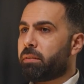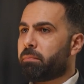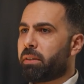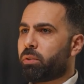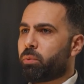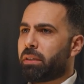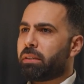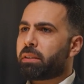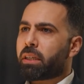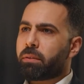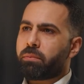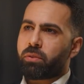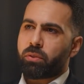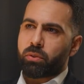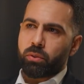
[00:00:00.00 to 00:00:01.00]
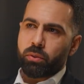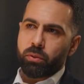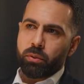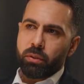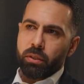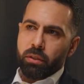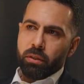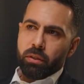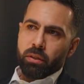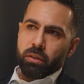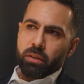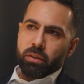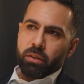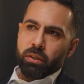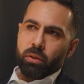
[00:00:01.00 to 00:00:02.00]
But when it comes to,
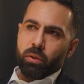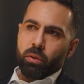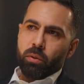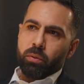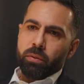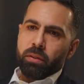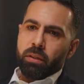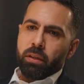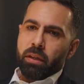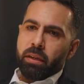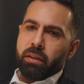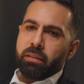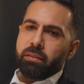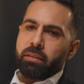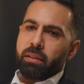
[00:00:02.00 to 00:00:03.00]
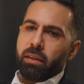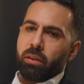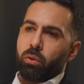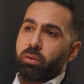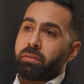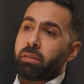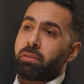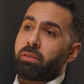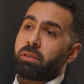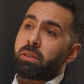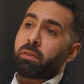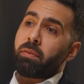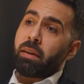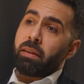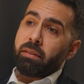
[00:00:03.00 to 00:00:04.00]
a critical or
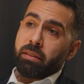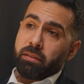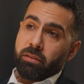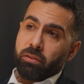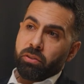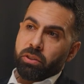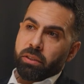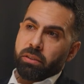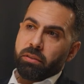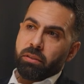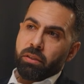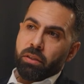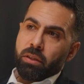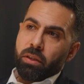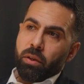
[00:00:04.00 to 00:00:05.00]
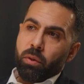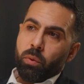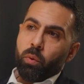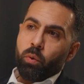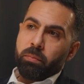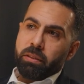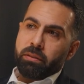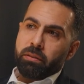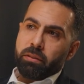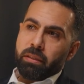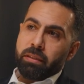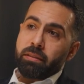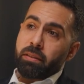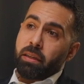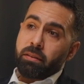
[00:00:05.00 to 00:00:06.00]
strategic financial decision, a human
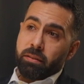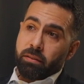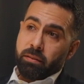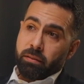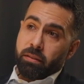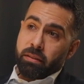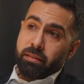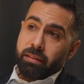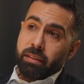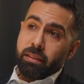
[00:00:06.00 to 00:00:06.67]
insight is